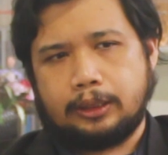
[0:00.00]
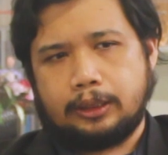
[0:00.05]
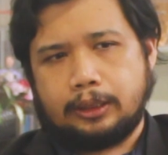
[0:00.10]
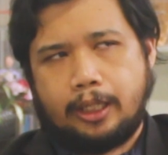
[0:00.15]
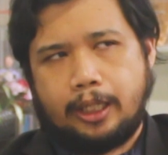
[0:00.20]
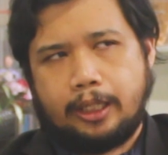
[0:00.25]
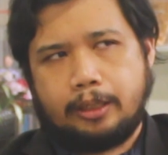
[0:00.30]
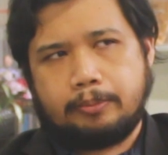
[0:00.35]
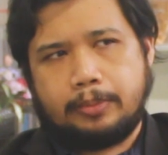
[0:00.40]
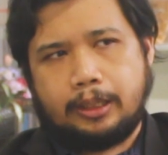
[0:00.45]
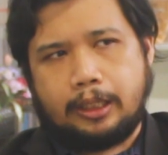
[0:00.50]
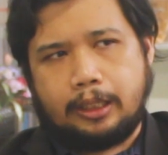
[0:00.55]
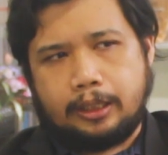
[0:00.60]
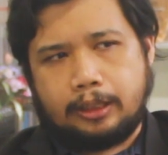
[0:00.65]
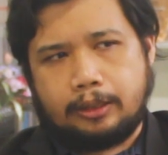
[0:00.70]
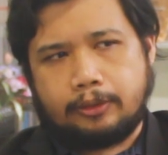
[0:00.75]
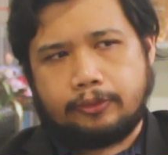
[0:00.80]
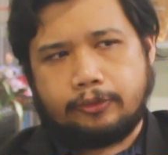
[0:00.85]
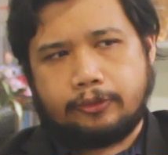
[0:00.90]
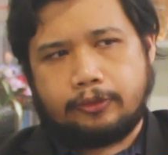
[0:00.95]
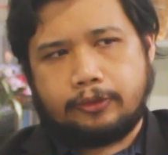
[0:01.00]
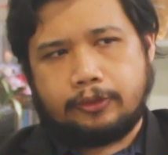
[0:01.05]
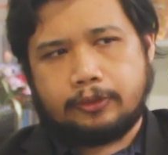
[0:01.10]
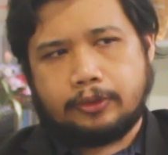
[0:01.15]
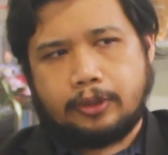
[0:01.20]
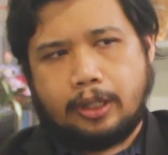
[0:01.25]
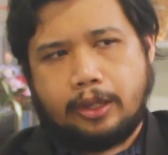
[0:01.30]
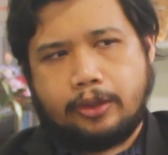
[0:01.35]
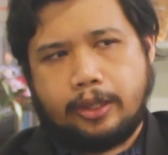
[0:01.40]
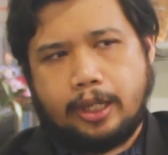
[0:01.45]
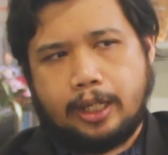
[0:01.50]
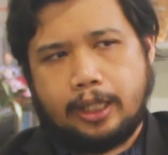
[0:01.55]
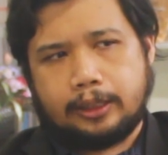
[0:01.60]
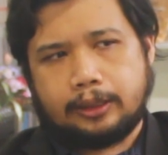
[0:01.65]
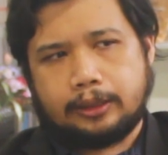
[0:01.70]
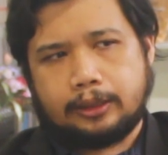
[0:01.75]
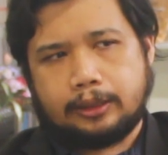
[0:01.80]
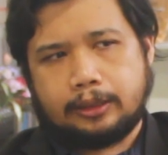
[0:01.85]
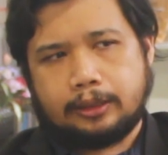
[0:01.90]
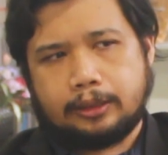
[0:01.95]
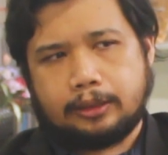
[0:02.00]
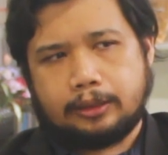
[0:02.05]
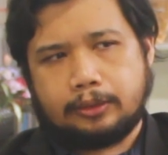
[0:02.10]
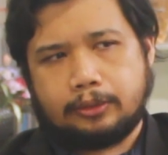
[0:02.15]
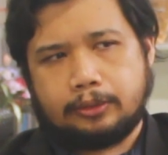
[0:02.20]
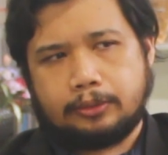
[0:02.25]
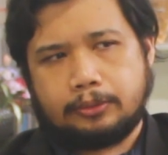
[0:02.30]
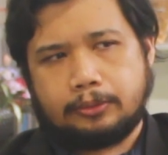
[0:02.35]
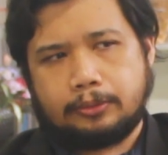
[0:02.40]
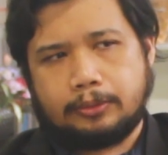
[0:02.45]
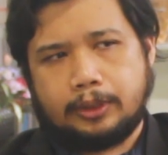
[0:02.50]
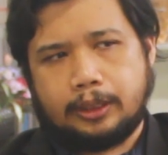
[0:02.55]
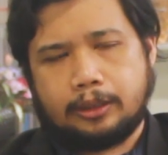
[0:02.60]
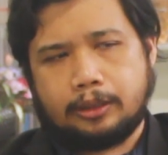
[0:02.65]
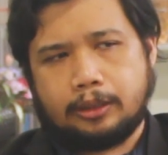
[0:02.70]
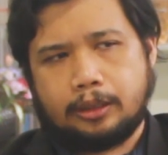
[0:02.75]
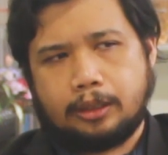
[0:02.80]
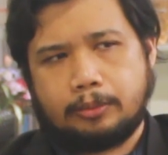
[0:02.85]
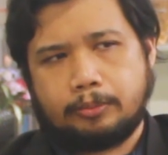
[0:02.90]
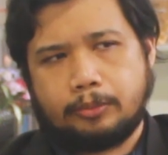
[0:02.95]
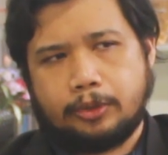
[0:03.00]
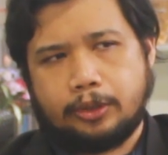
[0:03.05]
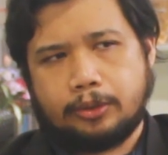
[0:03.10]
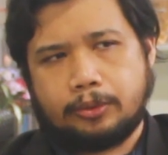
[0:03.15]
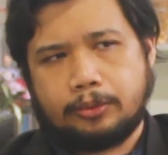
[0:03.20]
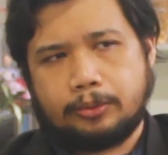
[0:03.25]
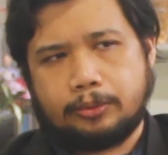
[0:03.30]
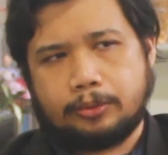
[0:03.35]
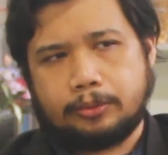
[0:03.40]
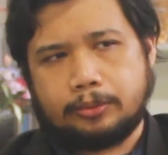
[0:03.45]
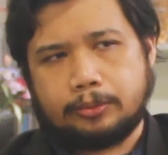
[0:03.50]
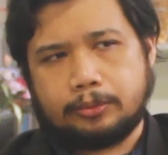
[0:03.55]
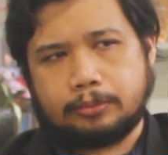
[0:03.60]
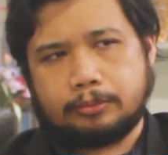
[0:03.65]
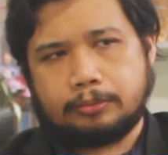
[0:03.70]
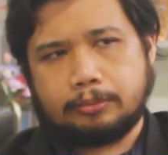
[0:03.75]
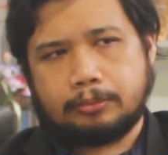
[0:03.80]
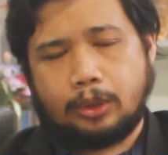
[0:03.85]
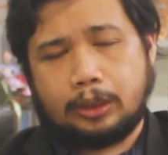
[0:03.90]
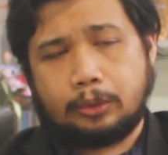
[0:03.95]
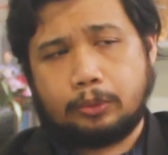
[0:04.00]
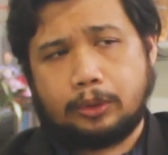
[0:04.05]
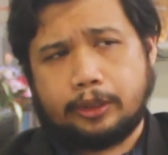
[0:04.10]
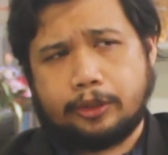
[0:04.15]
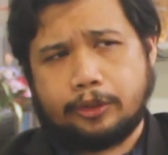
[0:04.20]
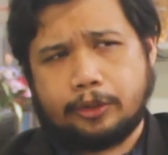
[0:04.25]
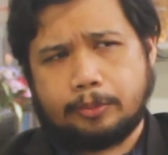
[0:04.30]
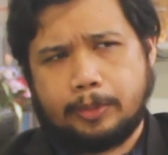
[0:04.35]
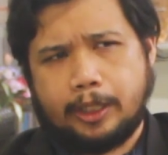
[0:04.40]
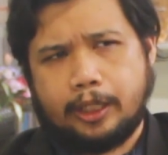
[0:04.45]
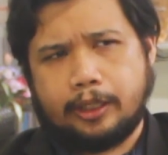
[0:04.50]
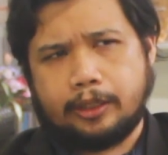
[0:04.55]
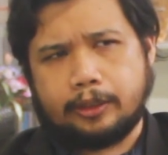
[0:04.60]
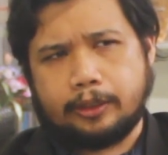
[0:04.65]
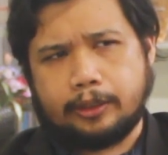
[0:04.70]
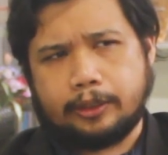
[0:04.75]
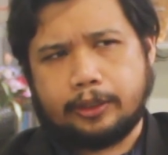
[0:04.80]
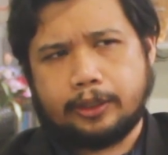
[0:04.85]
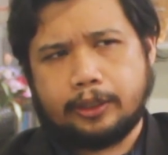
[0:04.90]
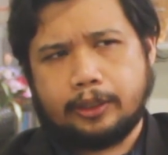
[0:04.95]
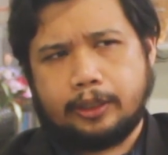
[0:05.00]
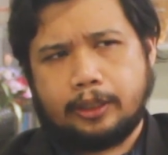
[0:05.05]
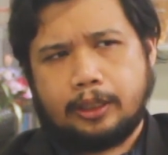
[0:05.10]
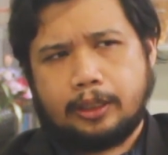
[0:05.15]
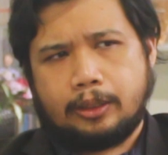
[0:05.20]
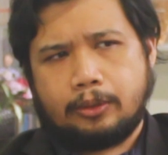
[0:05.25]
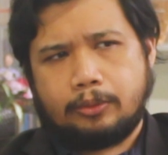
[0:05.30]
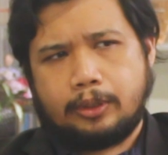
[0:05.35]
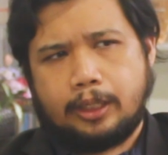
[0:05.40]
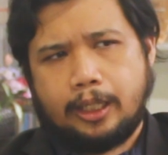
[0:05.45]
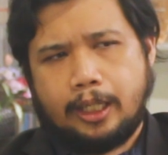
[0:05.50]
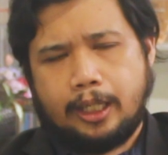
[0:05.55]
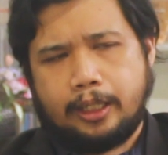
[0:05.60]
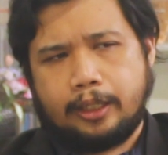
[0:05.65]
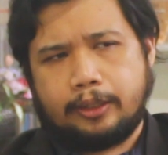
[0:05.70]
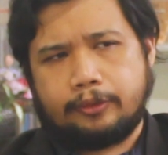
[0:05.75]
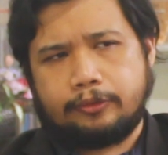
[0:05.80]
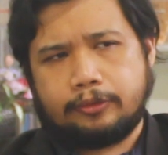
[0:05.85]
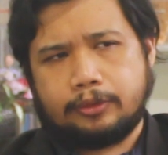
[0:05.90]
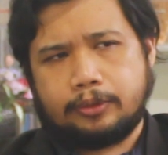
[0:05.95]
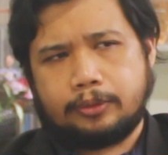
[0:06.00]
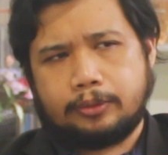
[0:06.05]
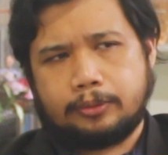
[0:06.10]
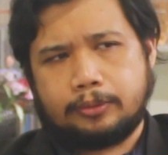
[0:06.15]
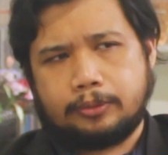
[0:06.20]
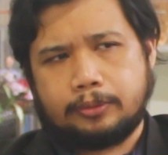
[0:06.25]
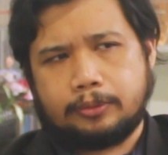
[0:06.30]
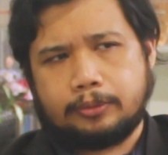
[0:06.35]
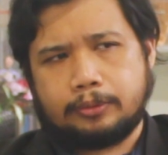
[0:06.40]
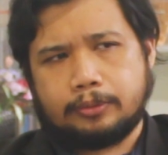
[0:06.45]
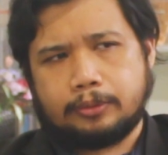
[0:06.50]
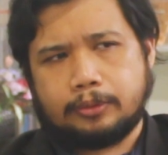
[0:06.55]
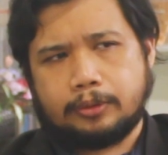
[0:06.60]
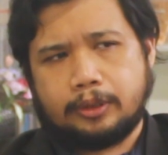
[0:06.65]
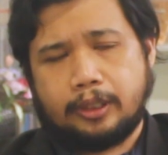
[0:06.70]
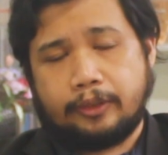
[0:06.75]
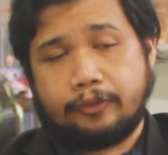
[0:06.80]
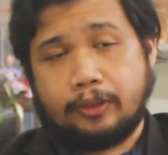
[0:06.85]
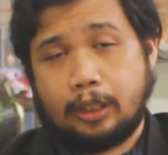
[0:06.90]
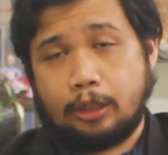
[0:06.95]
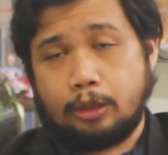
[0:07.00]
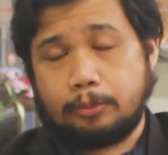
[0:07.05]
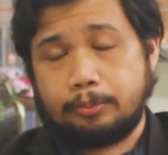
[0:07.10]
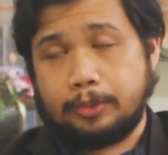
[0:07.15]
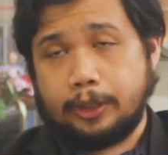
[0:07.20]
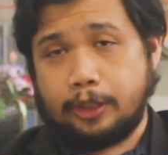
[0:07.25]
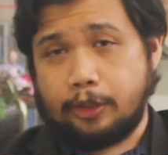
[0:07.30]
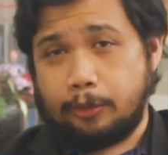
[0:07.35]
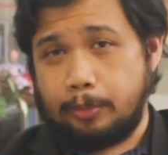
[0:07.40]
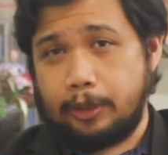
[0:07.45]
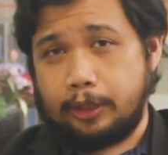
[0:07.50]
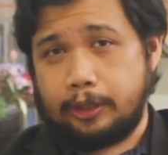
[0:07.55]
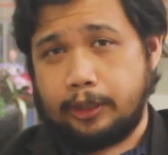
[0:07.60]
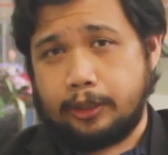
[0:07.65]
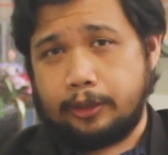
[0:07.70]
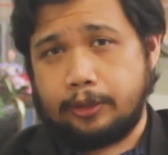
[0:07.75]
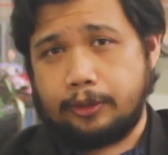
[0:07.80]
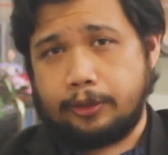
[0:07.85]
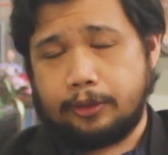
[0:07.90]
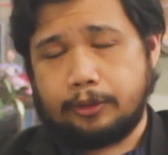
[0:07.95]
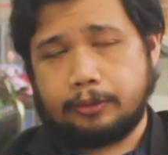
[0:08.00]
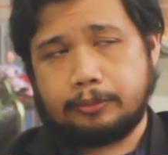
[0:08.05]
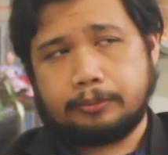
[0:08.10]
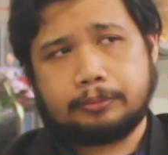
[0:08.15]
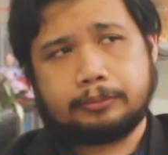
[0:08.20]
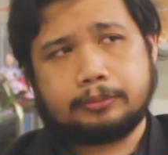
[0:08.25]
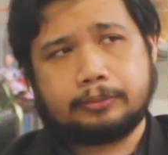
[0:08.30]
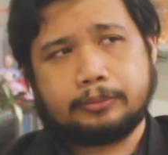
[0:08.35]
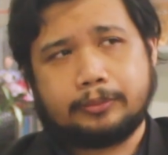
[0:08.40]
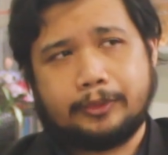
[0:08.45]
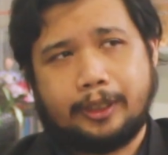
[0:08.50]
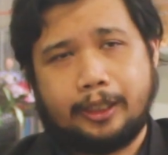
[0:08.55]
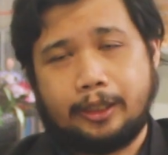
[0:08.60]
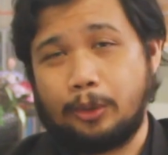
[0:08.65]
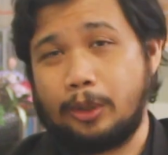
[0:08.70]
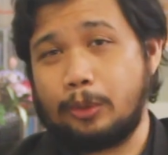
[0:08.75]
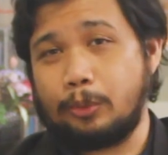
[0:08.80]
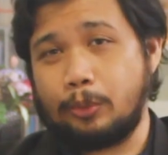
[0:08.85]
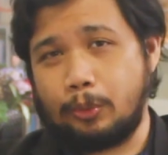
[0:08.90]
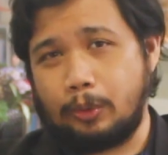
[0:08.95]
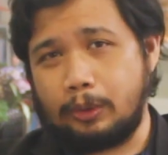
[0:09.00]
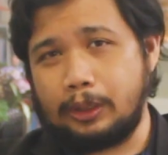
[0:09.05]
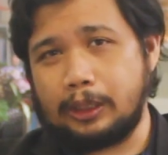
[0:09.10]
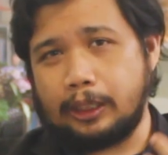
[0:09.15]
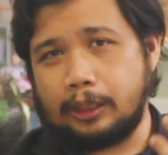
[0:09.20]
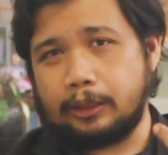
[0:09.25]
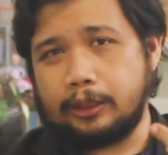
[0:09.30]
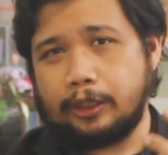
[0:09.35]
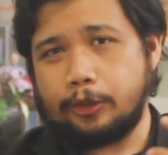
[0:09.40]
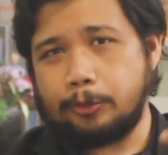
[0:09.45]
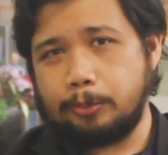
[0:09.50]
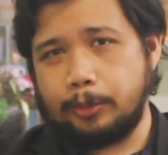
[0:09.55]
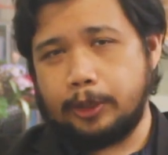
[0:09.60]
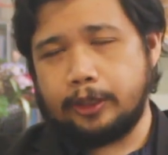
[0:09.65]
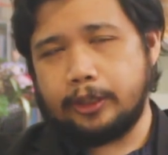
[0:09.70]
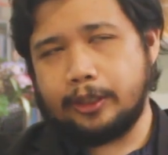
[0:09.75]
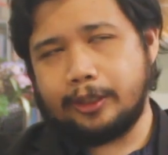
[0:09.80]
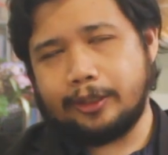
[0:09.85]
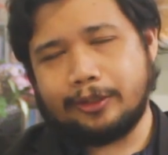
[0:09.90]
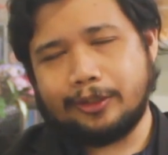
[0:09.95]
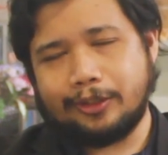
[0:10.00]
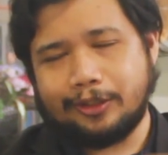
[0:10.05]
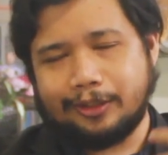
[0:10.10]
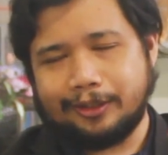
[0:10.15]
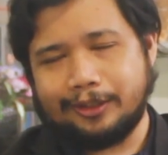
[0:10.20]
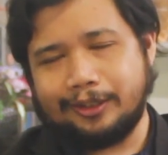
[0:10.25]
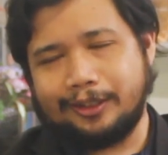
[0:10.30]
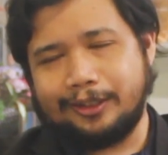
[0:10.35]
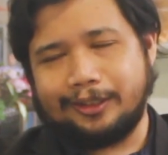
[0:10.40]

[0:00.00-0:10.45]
I believe that when it comes to what will inspire us, we have to develop experience, and we will get experience